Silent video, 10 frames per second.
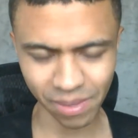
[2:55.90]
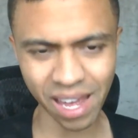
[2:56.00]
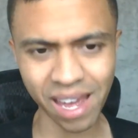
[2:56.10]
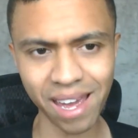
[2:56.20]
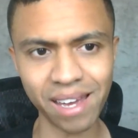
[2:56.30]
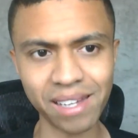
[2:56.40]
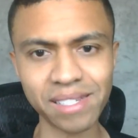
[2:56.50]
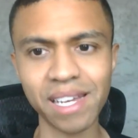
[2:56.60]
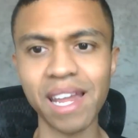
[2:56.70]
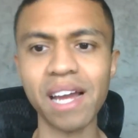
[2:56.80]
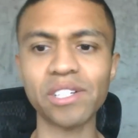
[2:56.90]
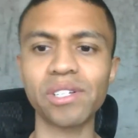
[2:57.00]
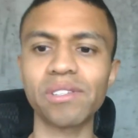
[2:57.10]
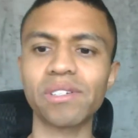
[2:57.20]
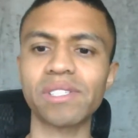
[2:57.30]
and it actually
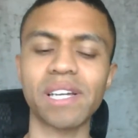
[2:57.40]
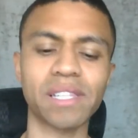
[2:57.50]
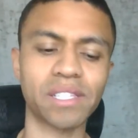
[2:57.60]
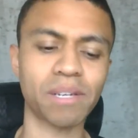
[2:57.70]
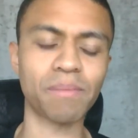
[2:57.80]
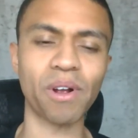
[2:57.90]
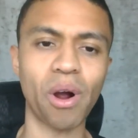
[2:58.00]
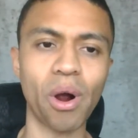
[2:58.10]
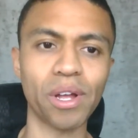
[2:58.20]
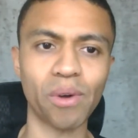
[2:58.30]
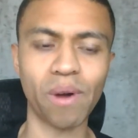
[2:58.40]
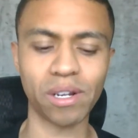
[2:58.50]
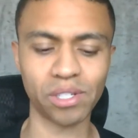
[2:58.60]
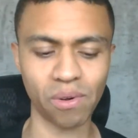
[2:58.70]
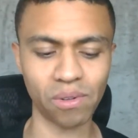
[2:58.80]
looks like some of their hard
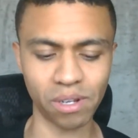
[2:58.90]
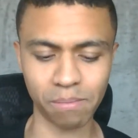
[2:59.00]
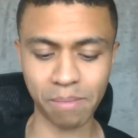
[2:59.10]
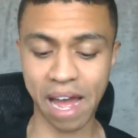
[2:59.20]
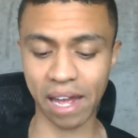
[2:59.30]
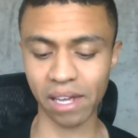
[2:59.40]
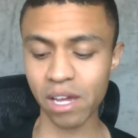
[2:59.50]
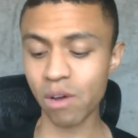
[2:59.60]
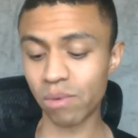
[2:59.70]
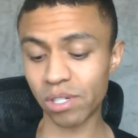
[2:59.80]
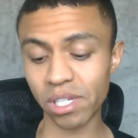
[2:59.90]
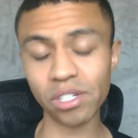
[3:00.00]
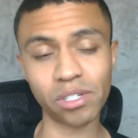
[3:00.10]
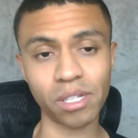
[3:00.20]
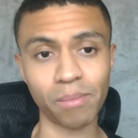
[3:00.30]
inquiries are holding them back, which is
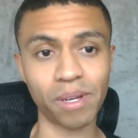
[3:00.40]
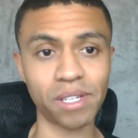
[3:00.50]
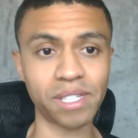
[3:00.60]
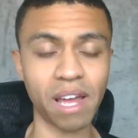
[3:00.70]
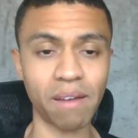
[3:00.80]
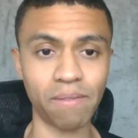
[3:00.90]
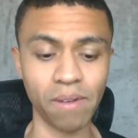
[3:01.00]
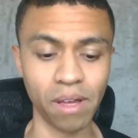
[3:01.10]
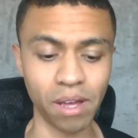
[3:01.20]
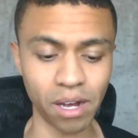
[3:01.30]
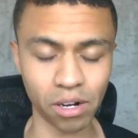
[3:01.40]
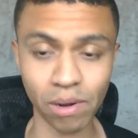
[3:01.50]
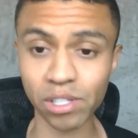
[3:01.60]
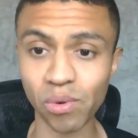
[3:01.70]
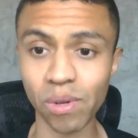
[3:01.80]
interesting because they have a
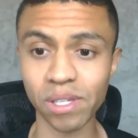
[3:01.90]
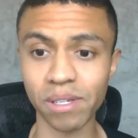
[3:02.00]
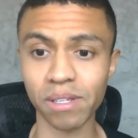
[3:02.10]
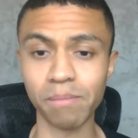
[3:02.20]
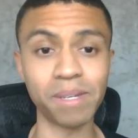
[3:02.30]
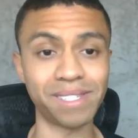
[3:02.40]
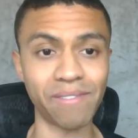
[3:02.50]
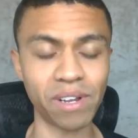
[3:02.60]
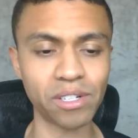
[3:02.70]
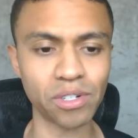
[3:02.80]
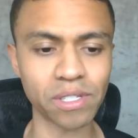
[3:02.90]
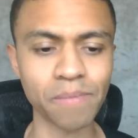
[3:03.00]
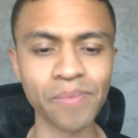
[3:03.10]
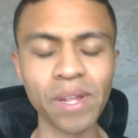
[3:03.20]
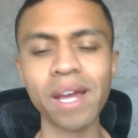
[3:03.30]
credit score in the mid 700s.
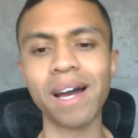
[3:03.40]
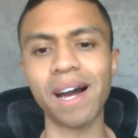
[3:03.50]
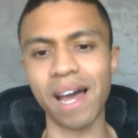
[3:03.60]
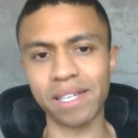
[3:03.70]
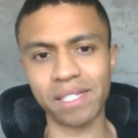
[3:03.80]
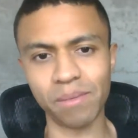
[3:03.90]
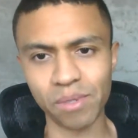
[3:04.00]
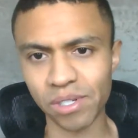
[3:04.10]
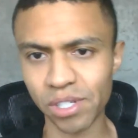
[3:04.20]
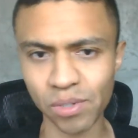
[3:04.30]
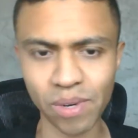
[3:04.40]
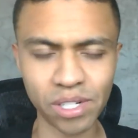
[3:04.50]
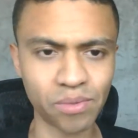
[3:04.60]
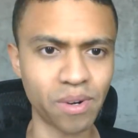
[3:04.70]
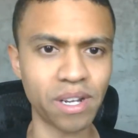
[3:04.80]
I had a similar
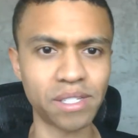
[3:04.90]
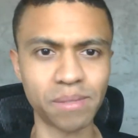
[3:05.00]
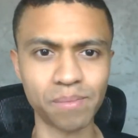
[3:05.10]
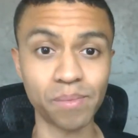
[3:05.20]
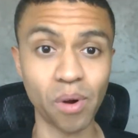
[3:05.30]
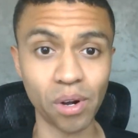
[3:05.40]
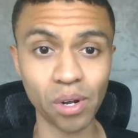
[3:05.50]
situation where I had some hard